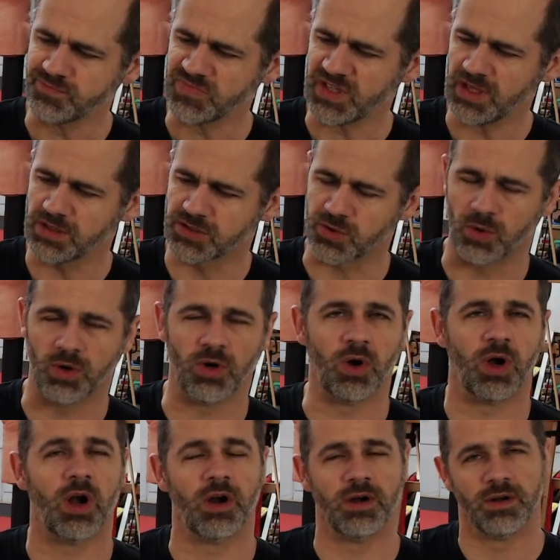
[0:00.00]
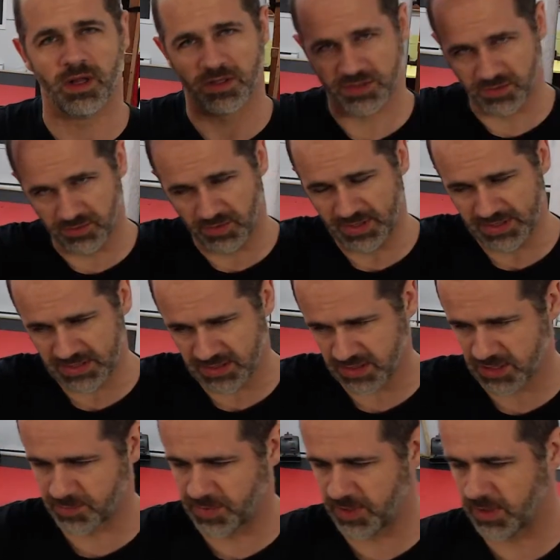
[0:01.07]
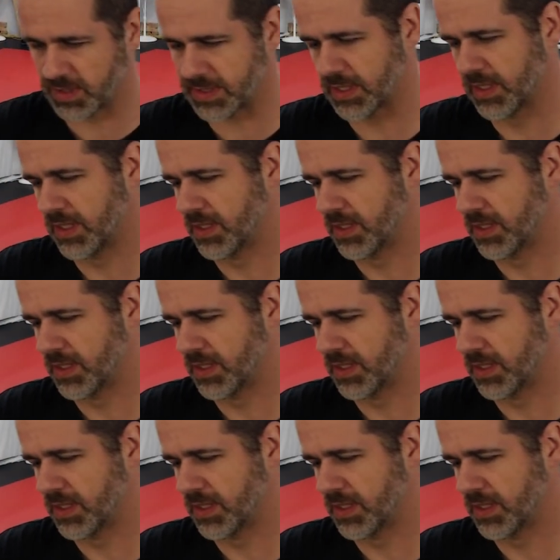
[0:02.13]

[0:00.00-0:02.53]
So, or heart, also known as spirit.